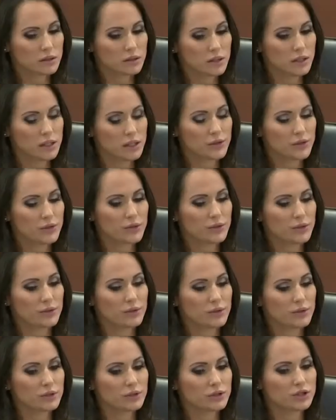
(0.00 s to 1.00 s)
either
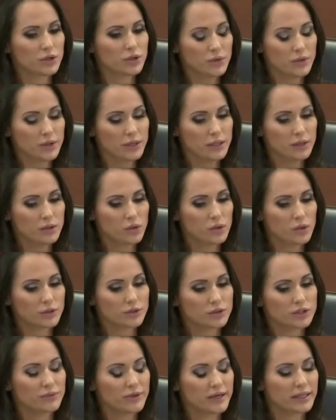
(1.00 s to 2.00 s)
during or
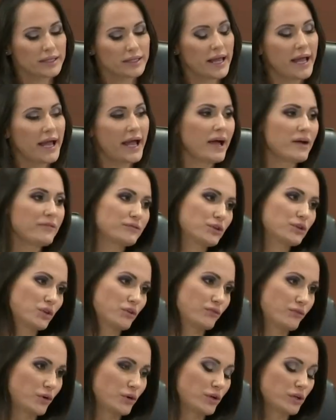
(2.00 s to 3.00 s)
directly after the
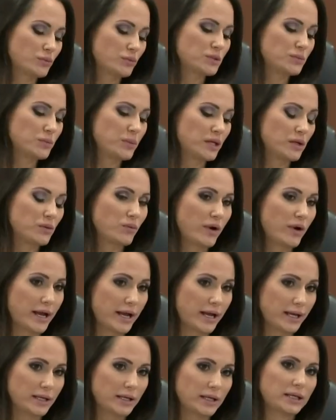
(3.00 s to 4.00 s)
verdict was being
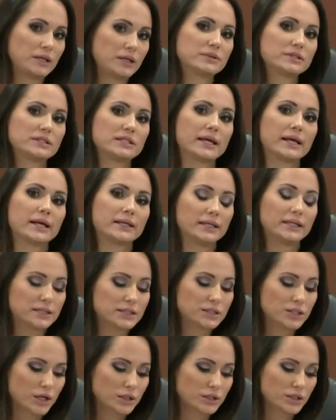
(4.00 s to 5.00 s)
read, and he was saying, I need to
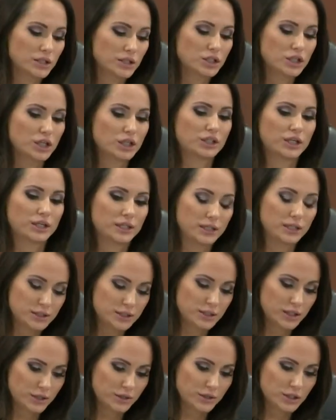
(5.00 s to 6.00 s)
talk to the judge, I need to
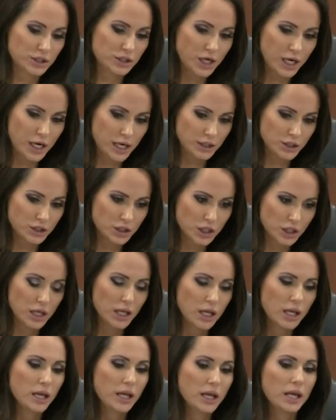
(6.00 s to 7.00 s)
talk to the judge,
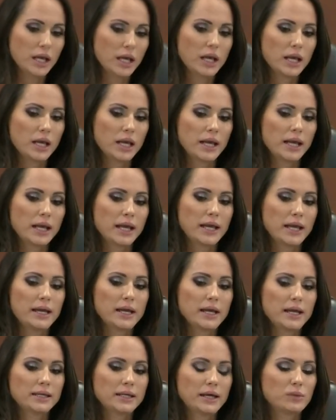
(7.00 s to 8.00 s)

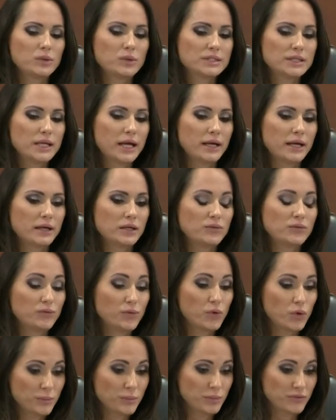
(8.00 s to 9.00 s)
and I was not
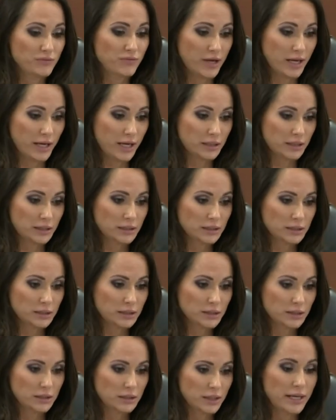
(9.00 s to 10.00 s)
informed of that,
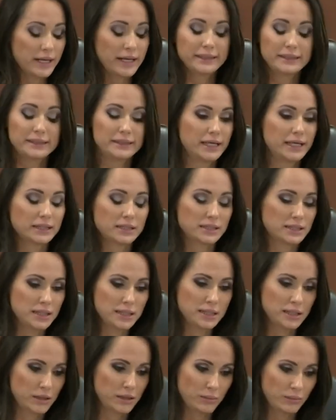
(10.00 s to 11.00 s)
and I did not see
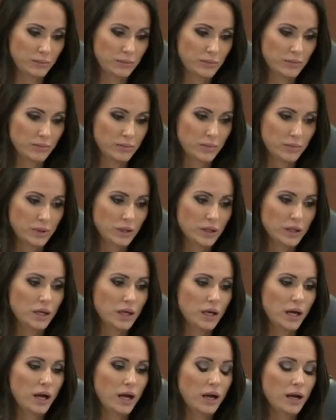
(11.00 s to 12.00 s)
him.
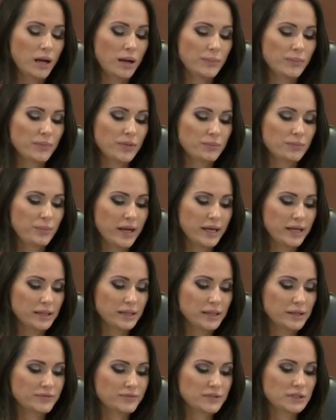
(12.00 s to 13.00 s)
Um, the
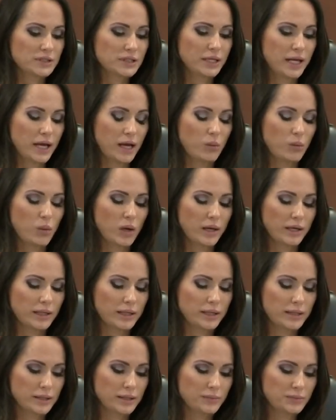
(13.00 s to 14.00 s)
bailiffs did not want
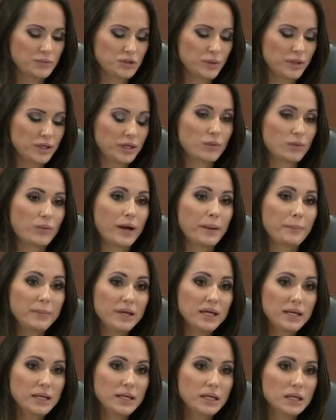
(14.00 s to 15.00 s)
him to interrupt
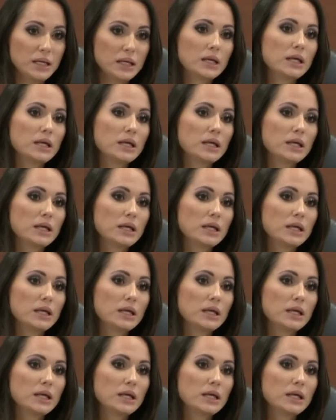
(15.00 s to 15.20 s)
me,